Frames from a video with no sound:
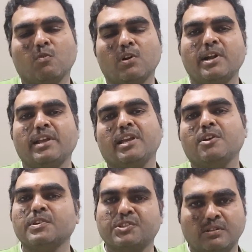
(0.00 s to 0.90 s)
quadratic
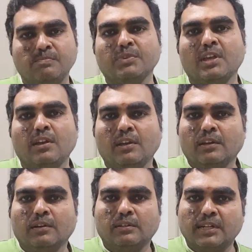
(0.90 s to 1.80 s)
equation.
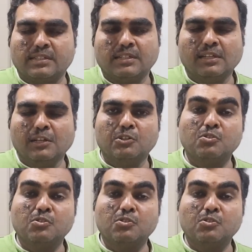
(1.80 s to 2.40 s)
Right.